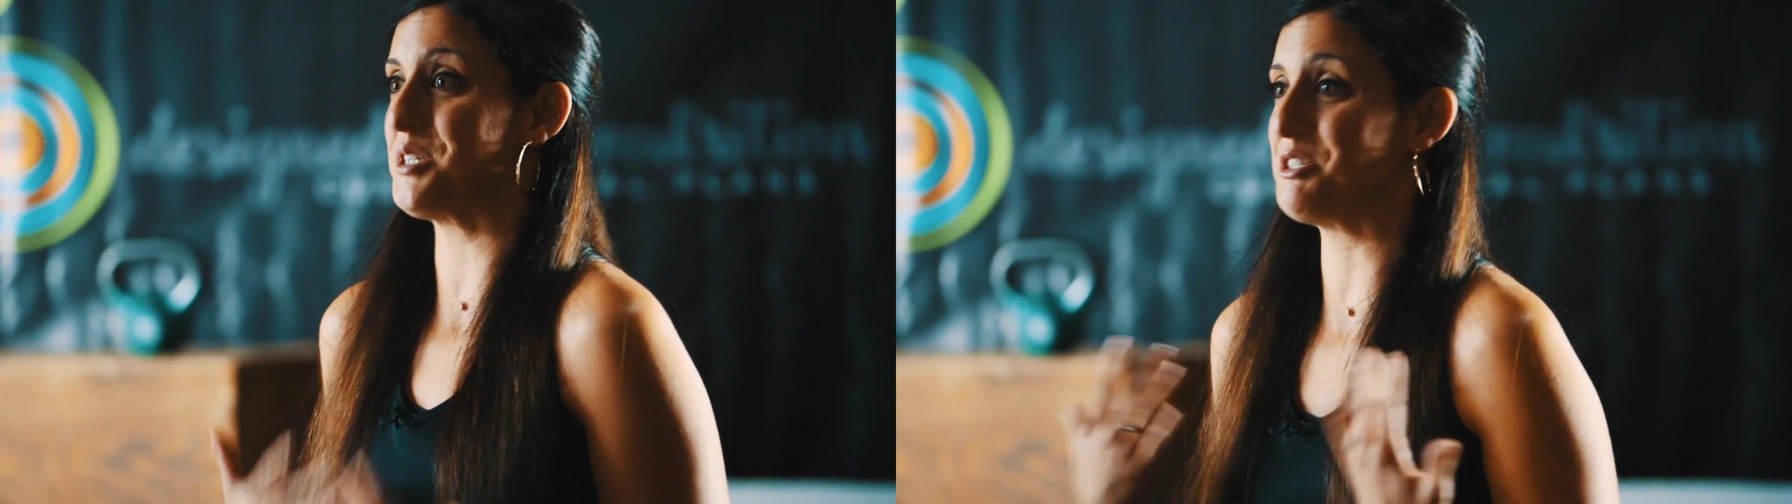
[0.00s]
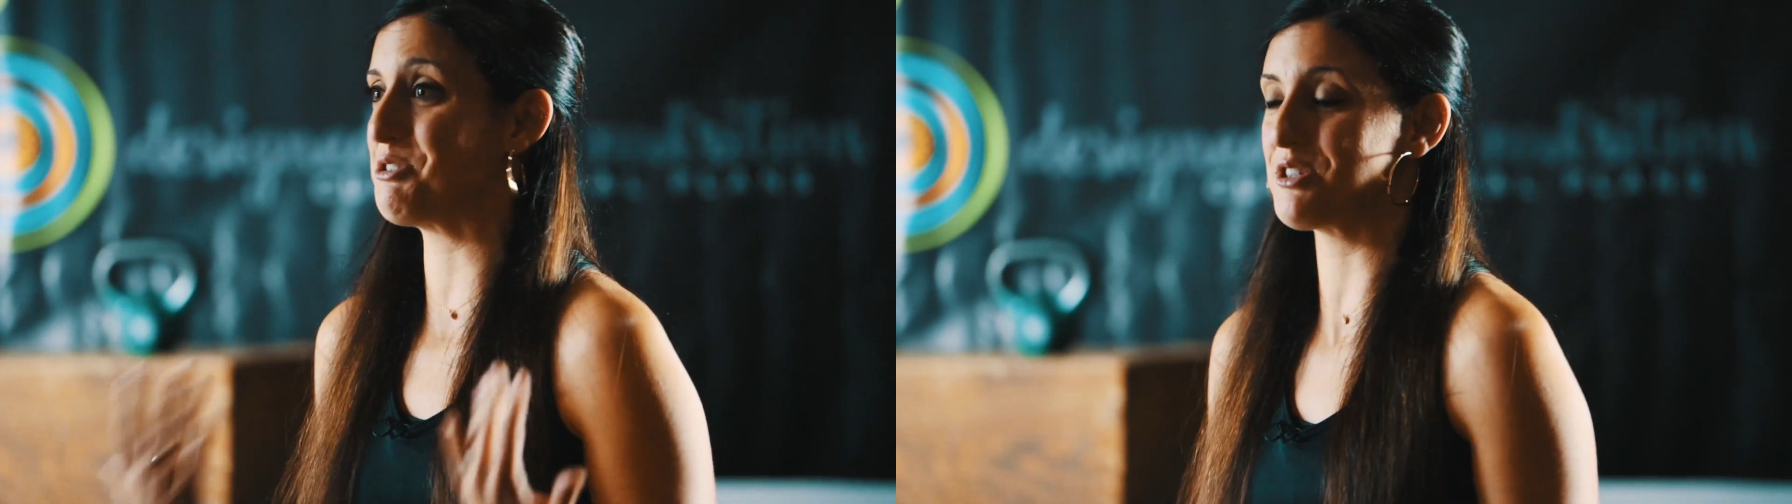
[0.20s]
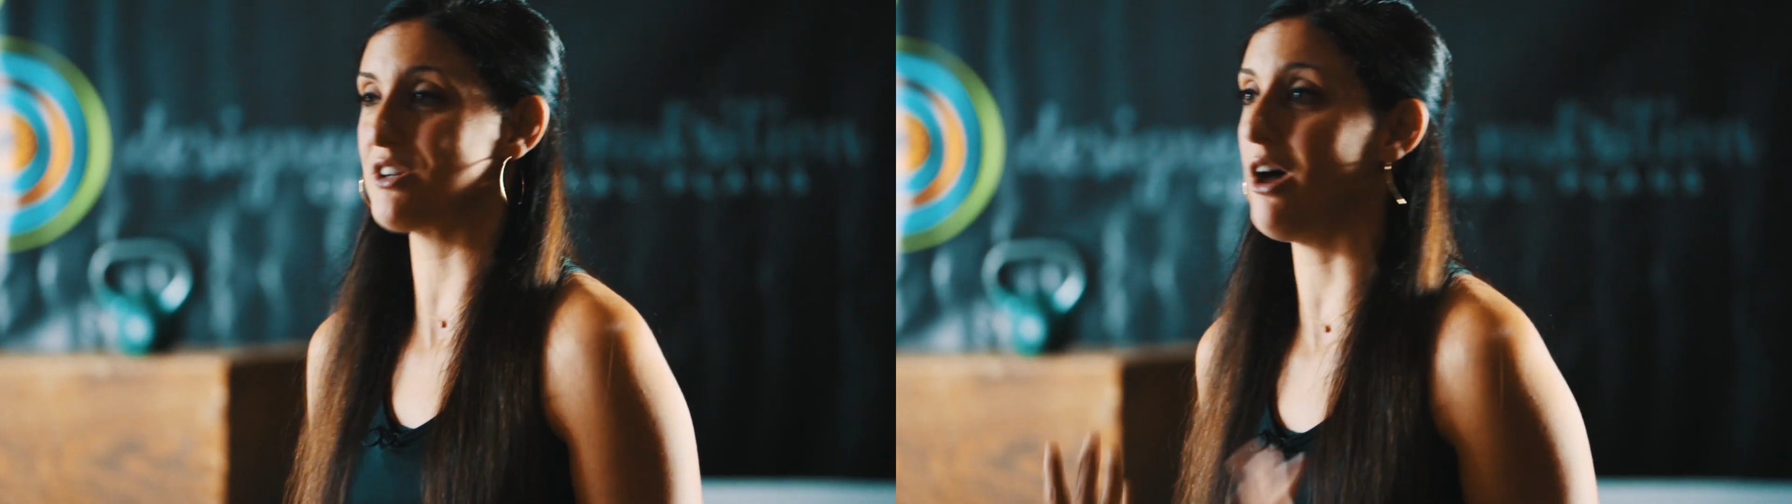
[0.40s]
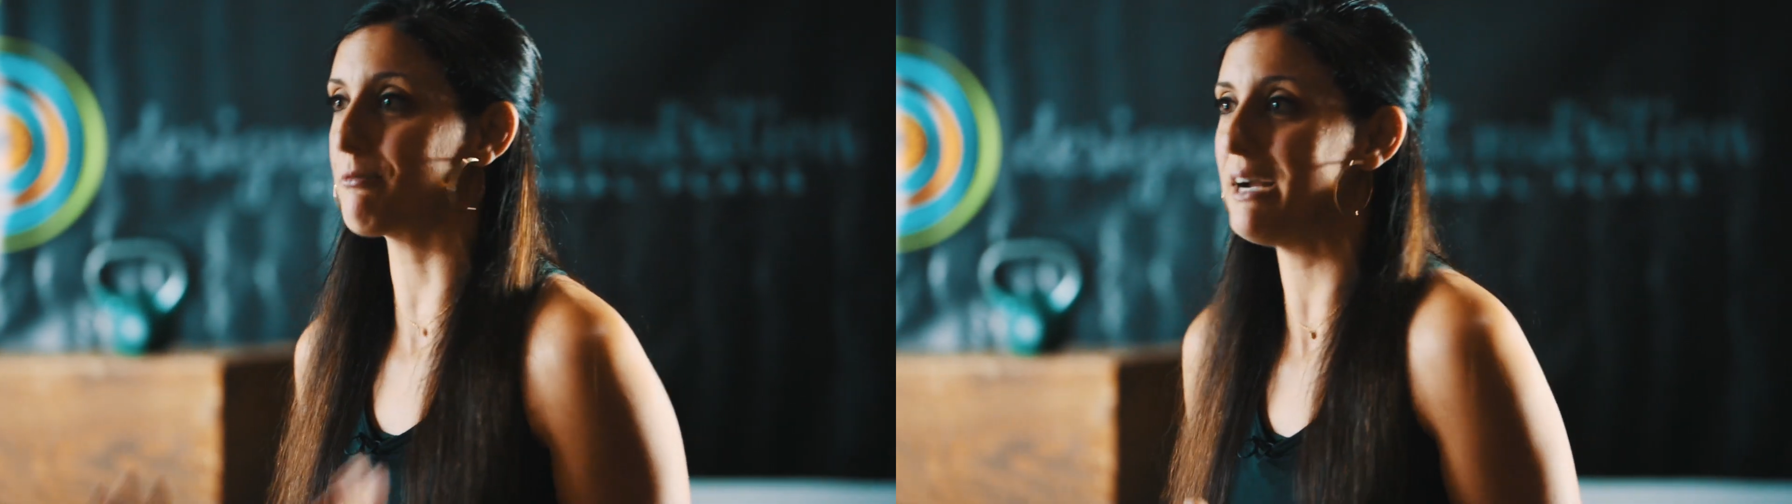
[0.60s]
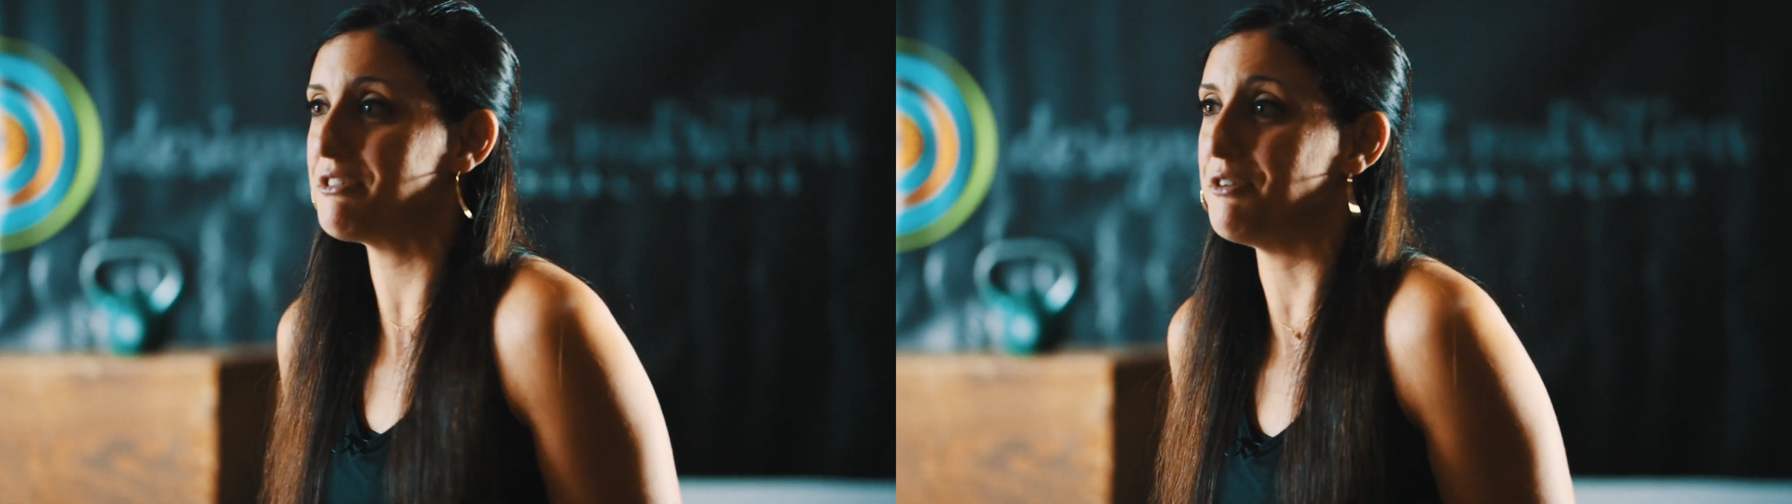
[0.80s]
It's just all
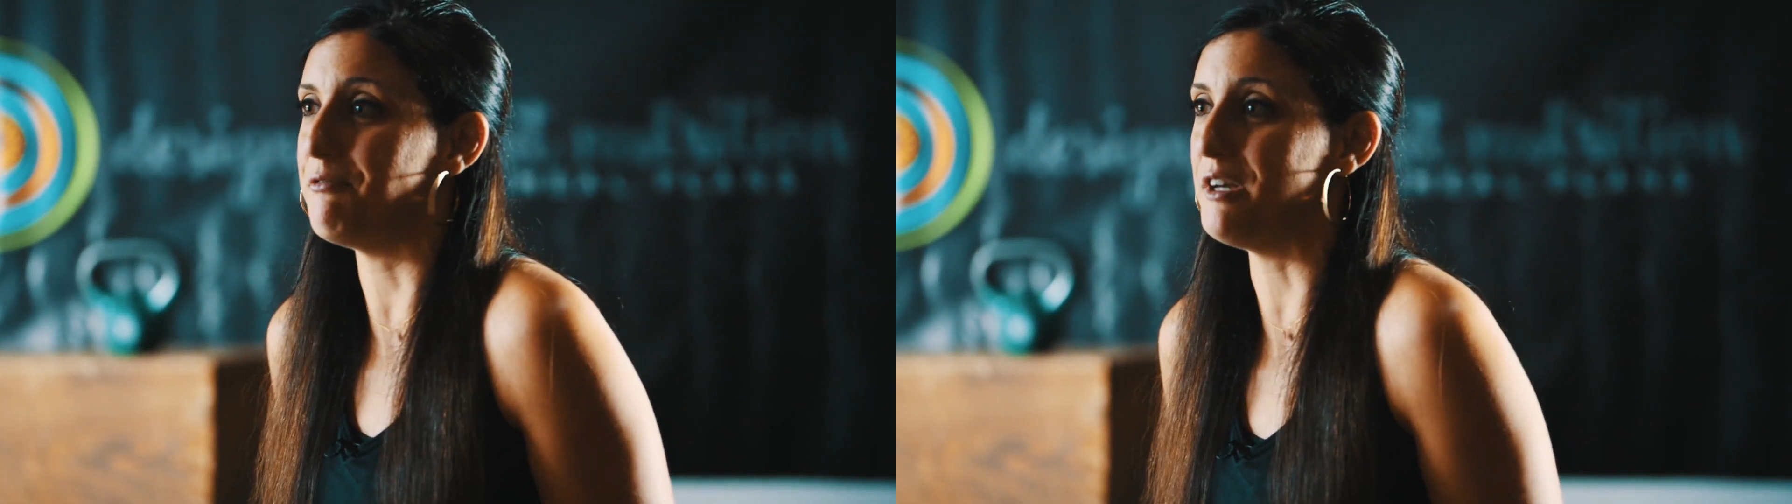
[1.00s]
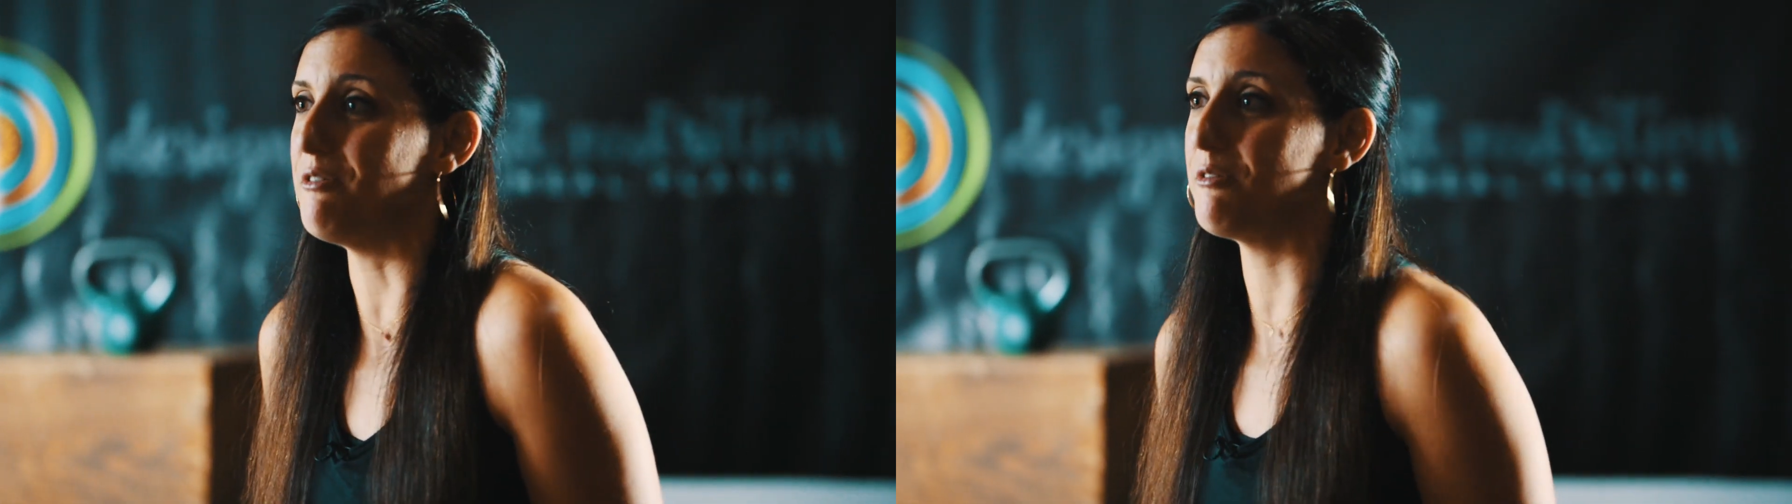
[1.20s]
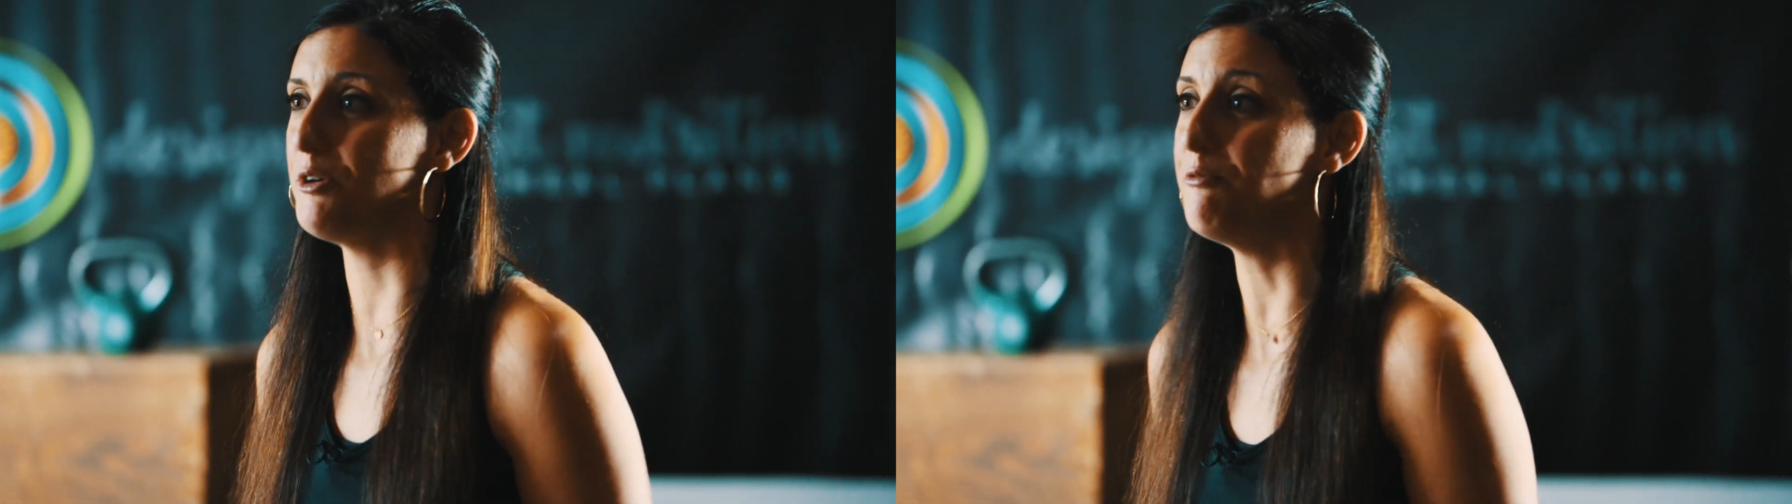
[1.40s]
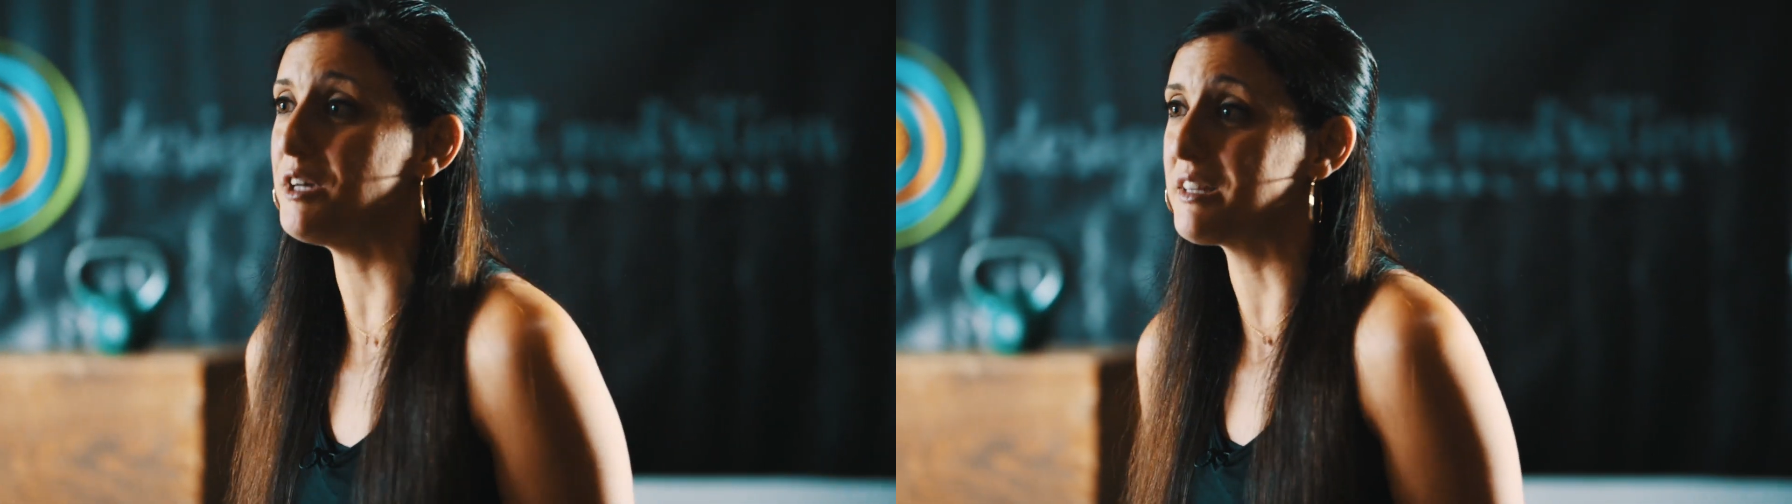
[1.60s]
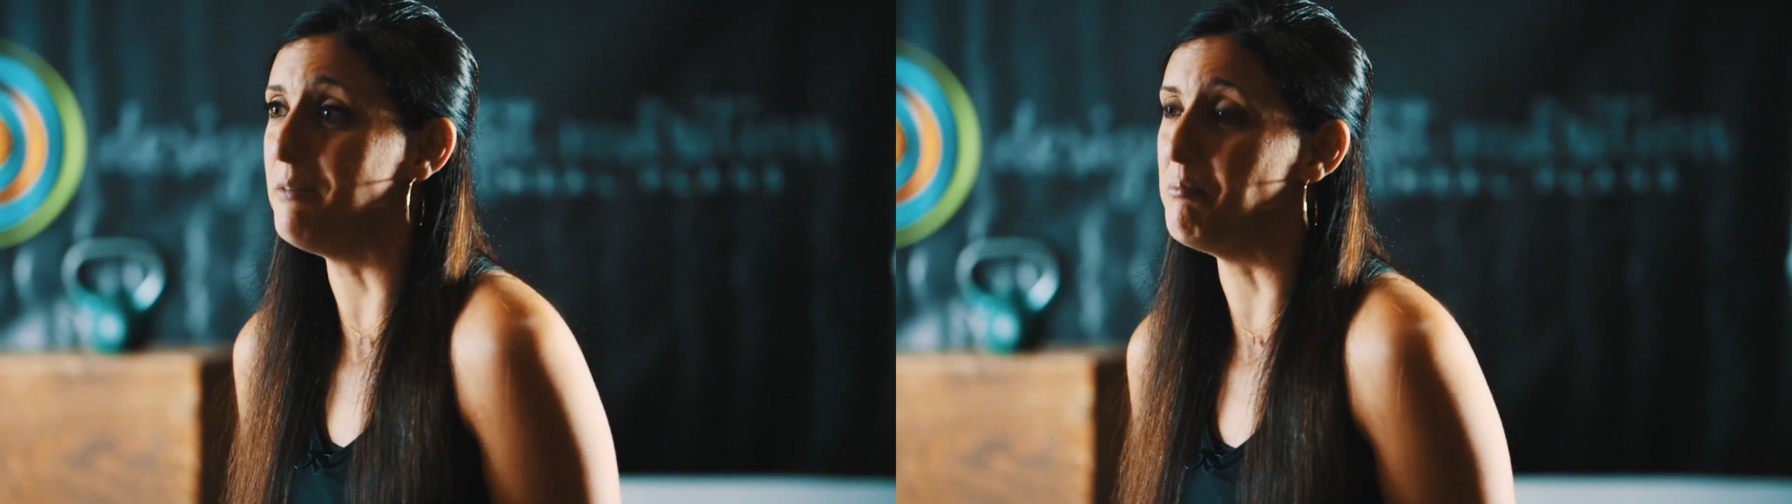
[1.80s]
around, you feel the